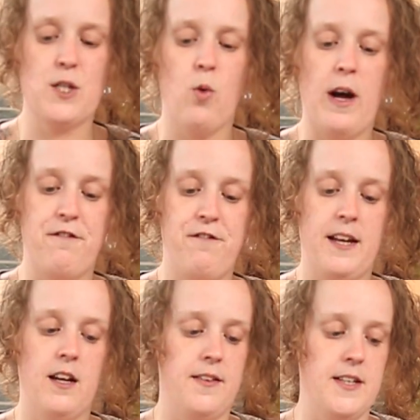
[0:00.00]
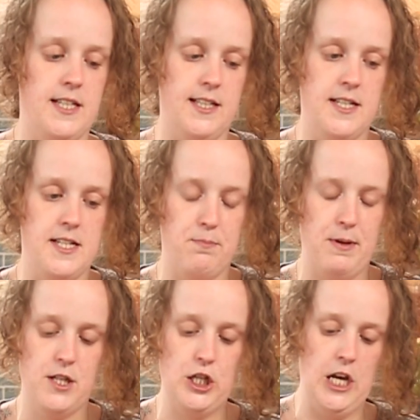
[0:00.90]
it's quite thin like this is
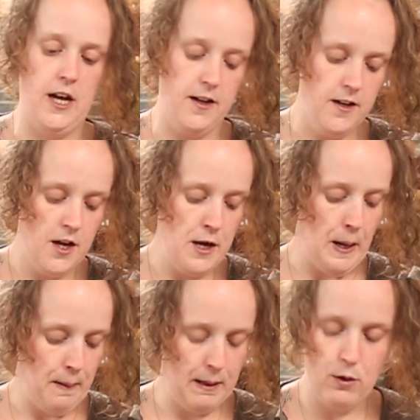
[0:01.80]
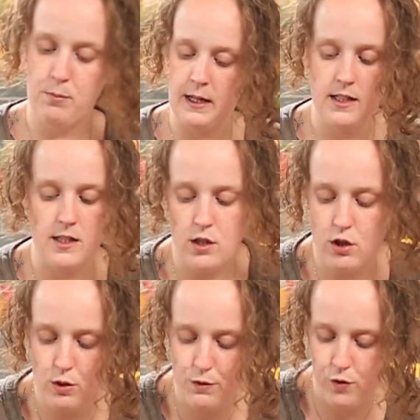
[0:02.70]
pancetta, by all means
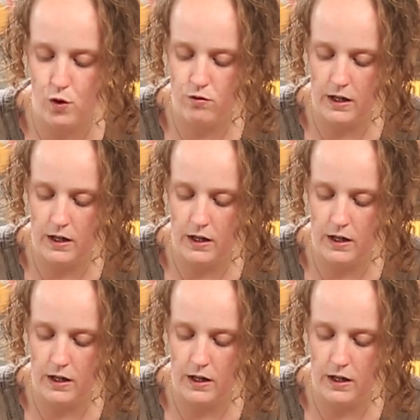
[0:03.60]
use 4